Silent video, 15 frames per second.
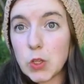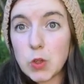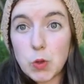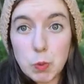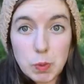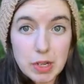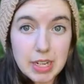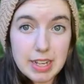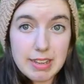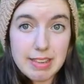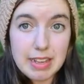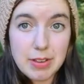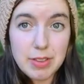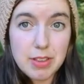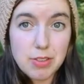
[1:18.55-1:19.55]
so we're gonna
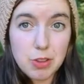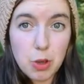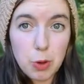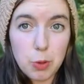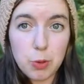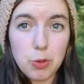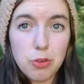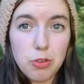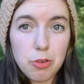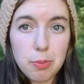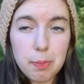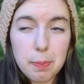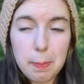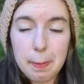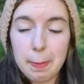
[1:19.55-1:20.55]
see how this goes.
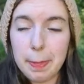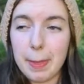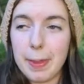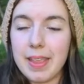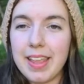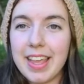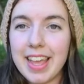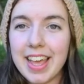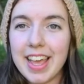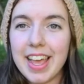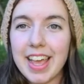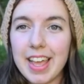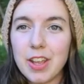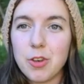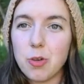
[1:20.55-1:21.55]

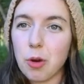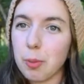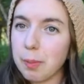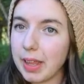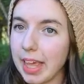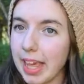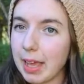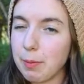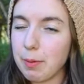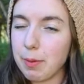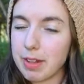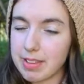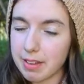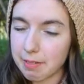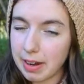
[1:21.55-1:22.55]
Normally,
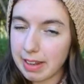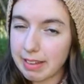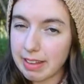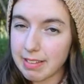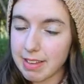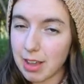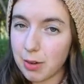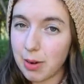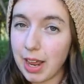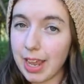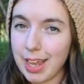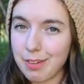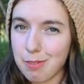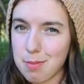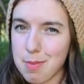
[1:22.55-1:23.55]
once I write things out, I
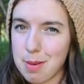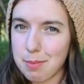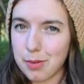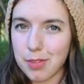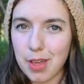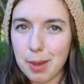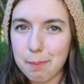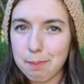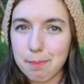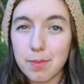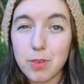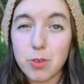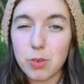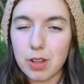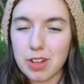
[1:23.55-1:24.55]
can remember them,
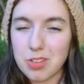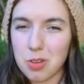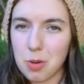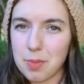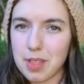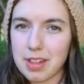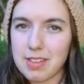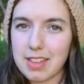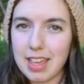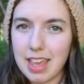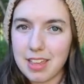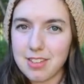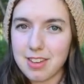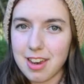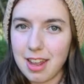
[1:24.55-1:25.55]
so let's hope that's the
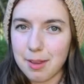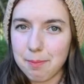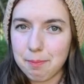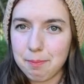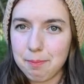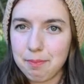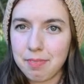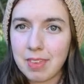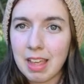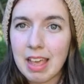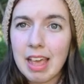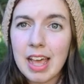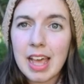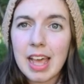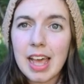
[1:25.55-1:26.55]
case today.
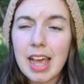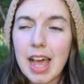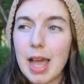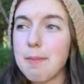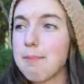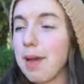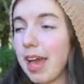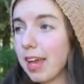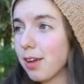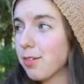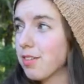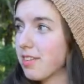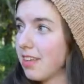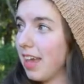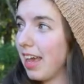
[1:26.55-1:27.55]
I'm back
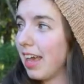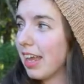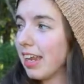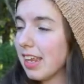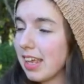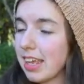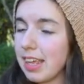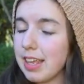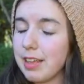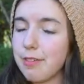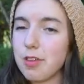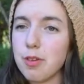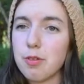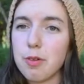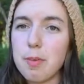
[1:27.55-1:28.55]
outside.
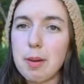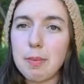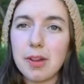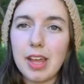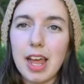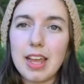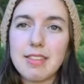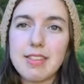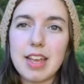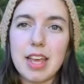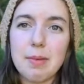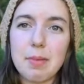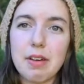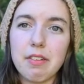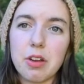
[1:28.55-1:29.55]
If you remember last
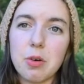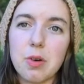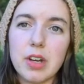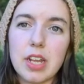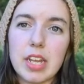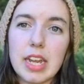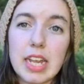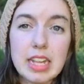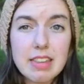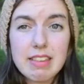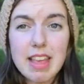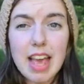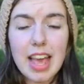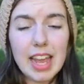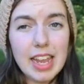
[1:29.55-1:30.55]
time, I recorded
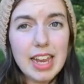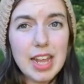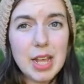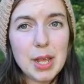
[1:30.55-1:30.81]
inside,